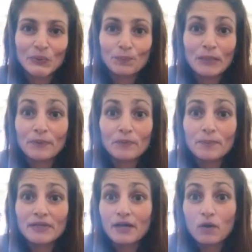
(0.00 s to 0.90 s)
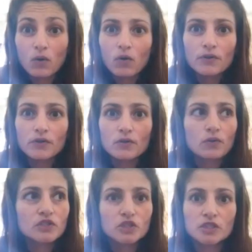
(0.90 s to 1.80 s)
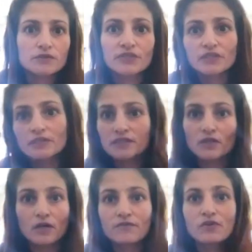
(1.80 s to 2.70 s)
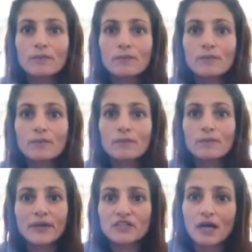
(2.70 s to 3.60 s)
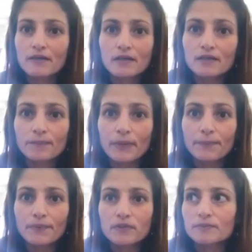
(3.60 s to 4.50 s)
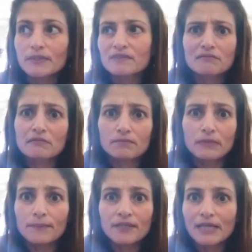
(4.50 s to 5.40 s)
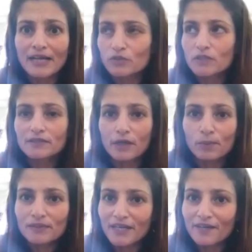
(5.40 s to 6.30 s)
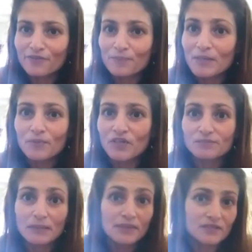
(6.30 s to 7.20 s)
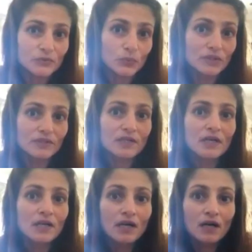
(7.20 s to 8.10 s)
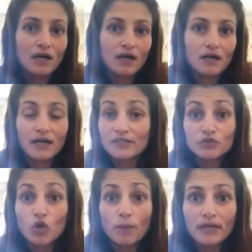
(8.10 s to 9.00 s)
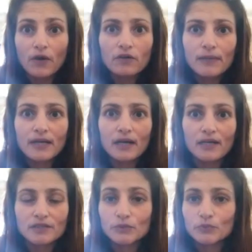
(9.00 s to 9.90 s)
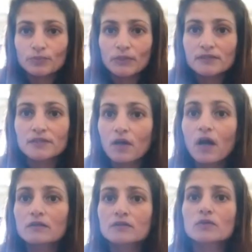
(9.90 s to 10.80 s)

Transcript: People will be like, oh, she's written this, got a full page article in the papers, but maybe it's actually a terrible day for me, because maybe a student has dropped out of my classes, which means a lot.